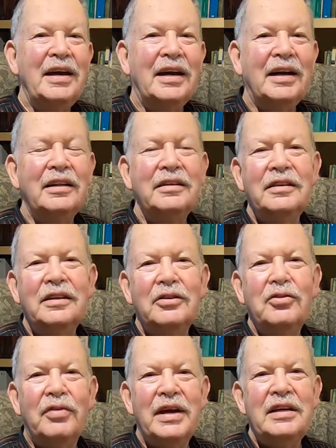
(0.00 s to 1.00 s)
And I learned a
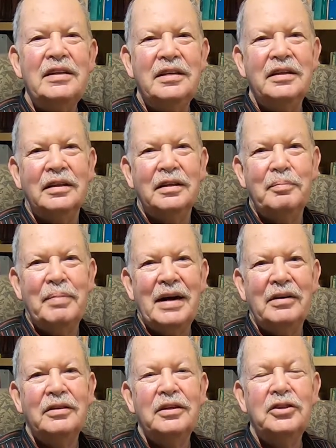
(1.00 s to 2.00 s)
great deal
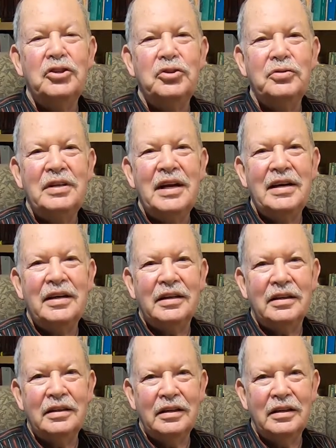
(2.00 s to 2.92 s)
about Judaic